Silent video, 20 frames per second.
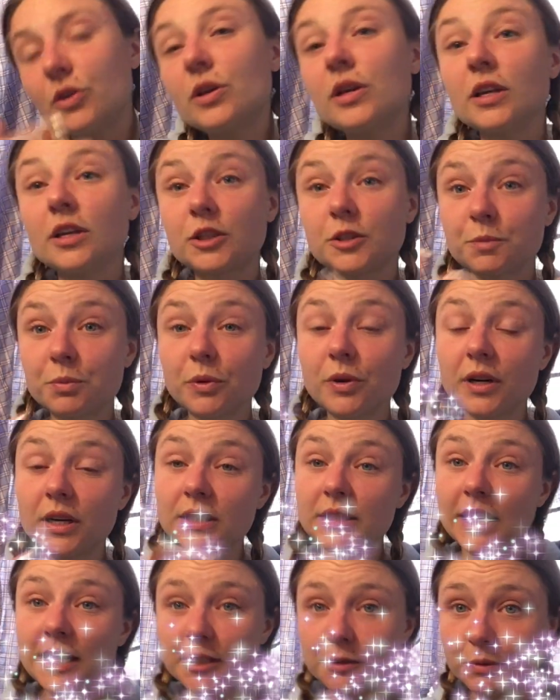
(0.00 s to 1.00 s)
can explore
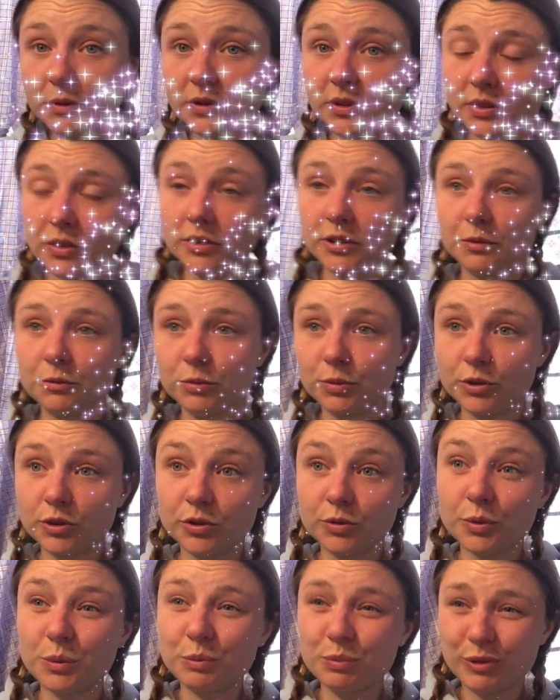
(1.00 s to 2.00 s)
attachment systems, which is
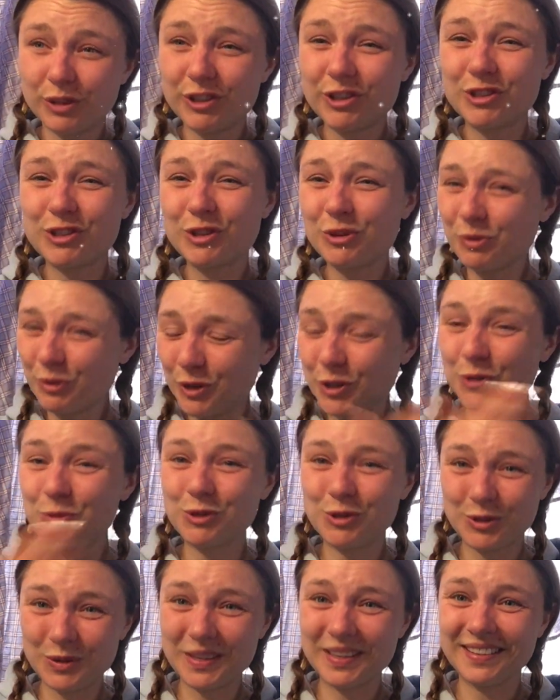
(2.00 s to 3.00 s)
what bridges the worlds
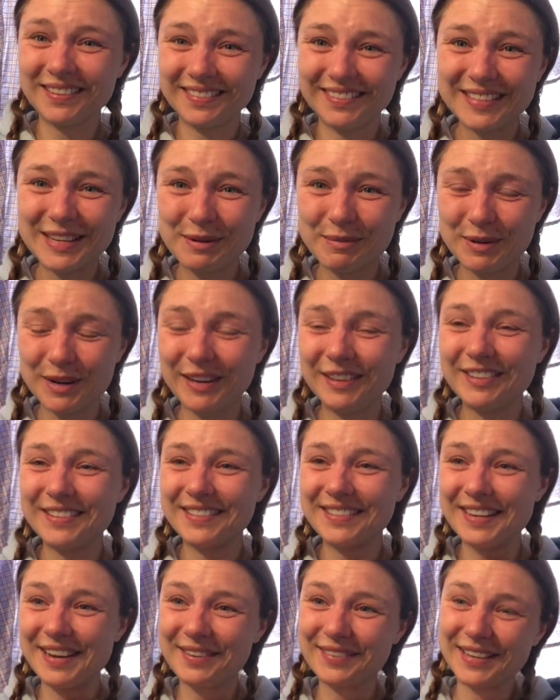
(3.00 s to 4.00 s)
between subconscious
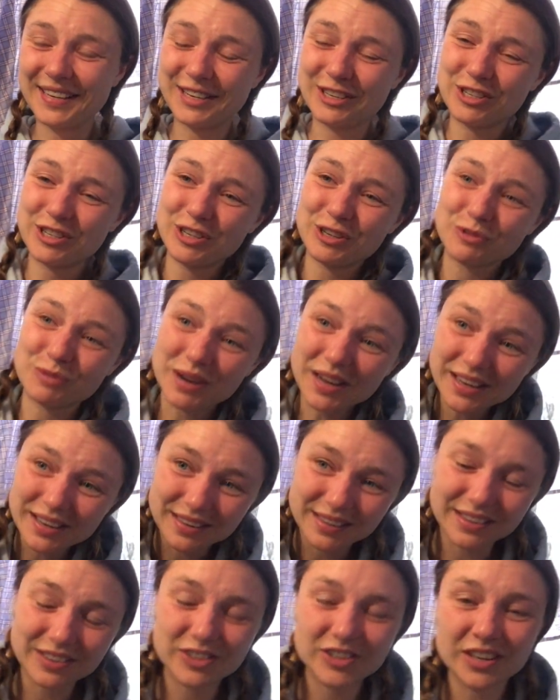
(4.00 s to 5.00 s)
navigation and
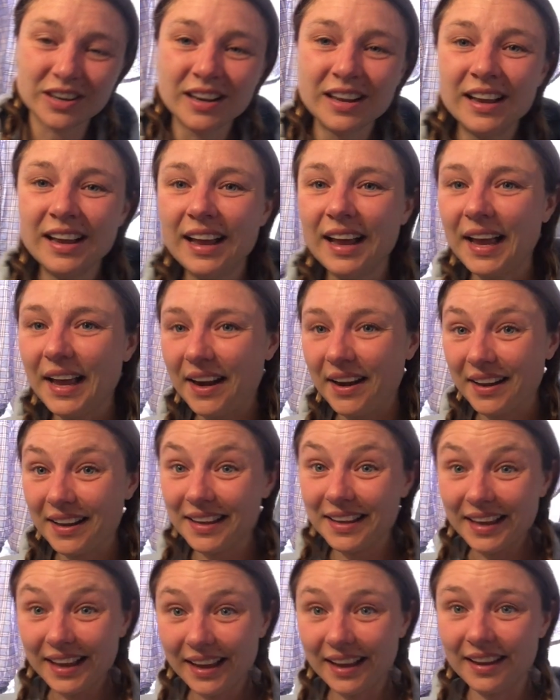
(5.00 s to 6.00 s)
regulation. And
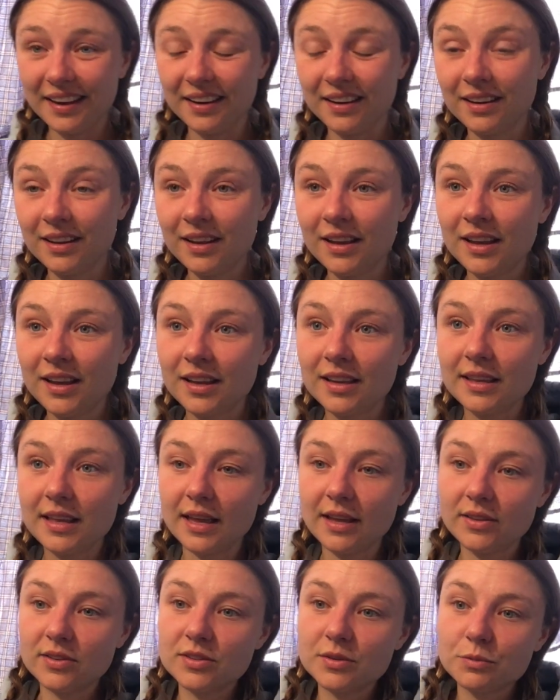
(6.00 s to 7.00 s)
again,
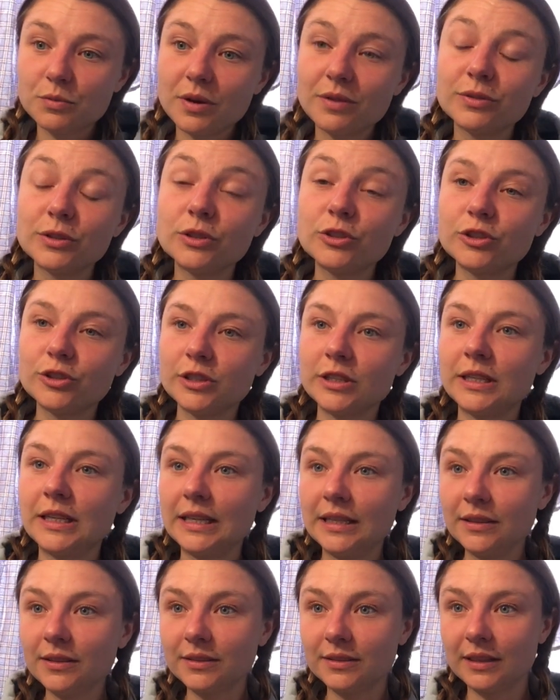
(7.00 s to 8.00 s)
gain some revolutionary
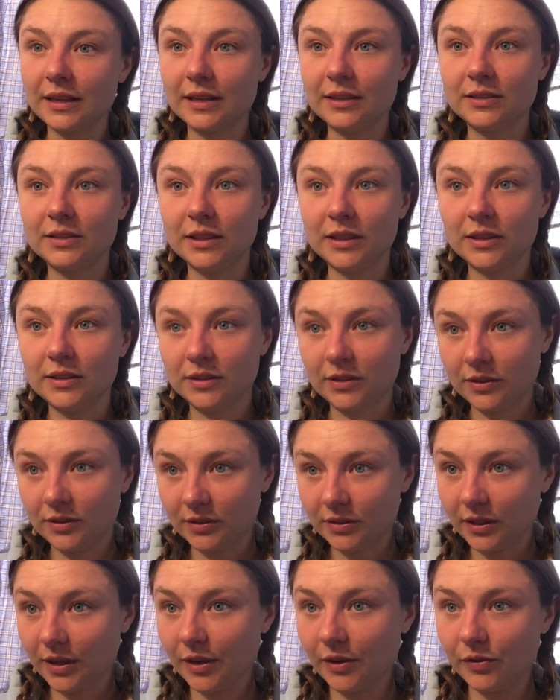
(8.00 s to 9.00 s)
insights into
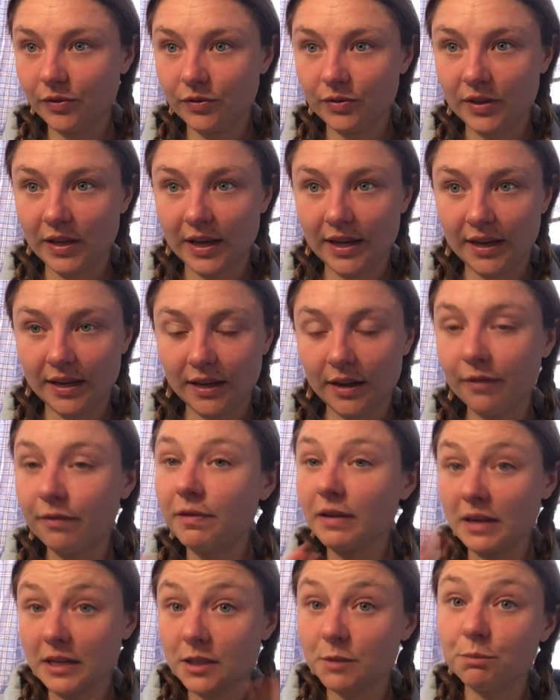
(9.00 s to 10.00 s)
stuff that
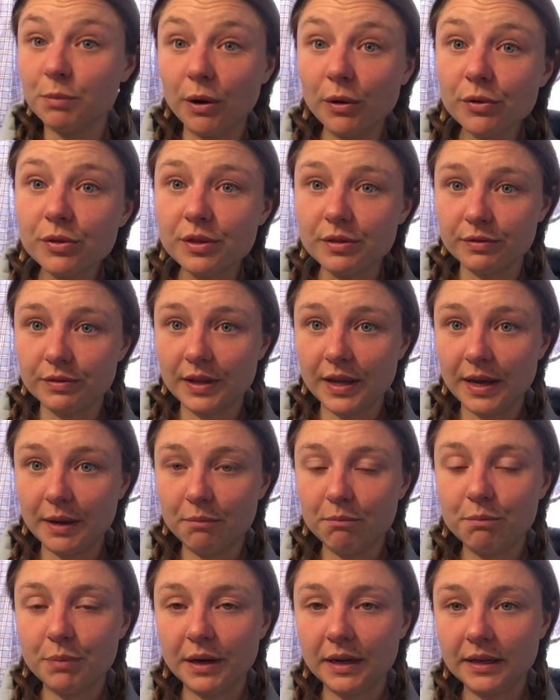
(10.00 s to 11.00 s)
affects both of
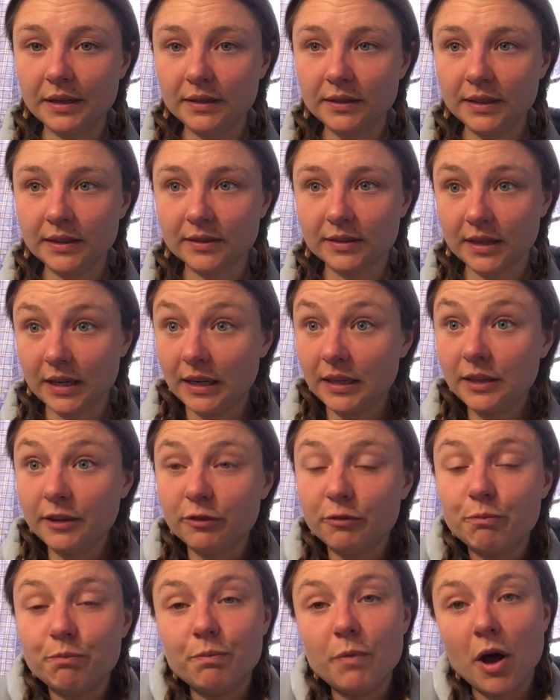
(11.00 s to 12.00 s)
them, but is kind of
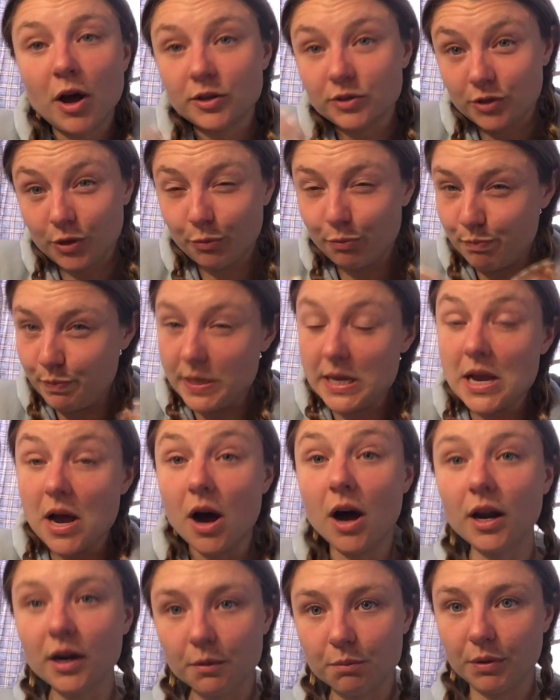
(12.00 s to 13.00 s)
also
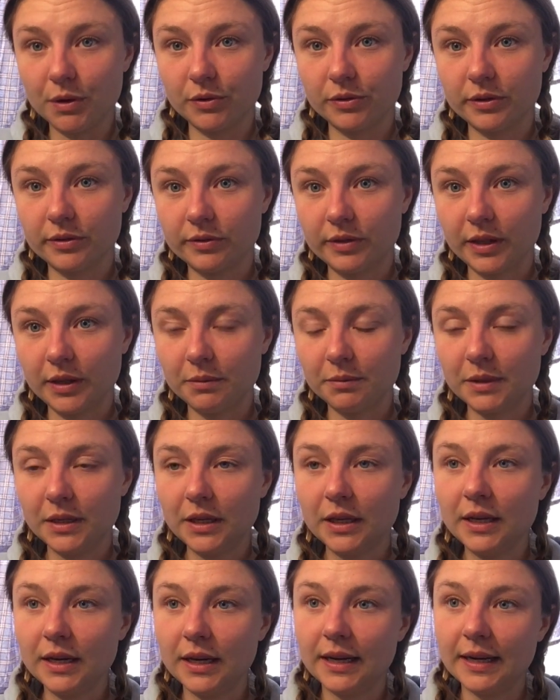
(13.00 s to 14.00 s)
beyond both of them,
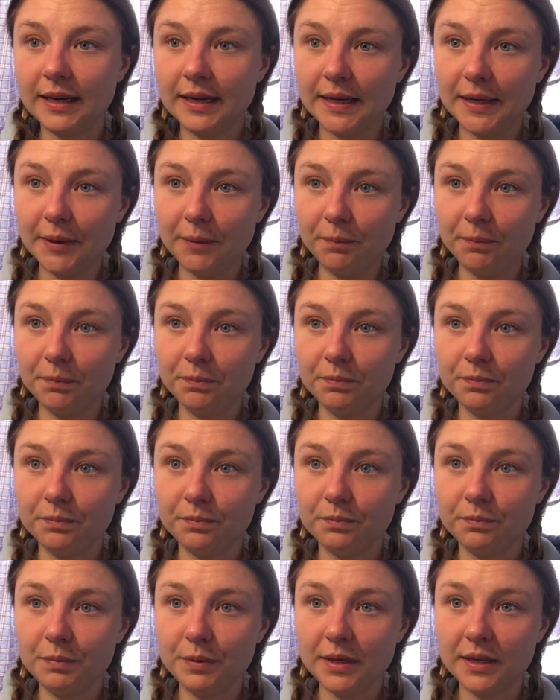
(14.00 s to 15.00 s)
um,
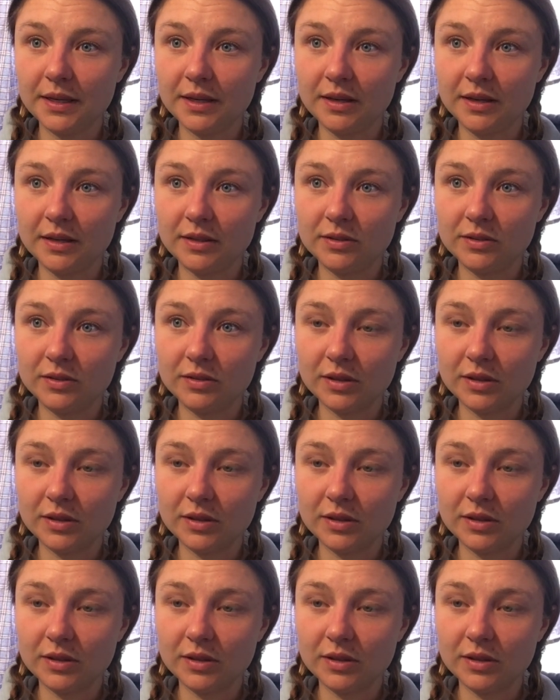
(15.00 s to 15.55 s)
because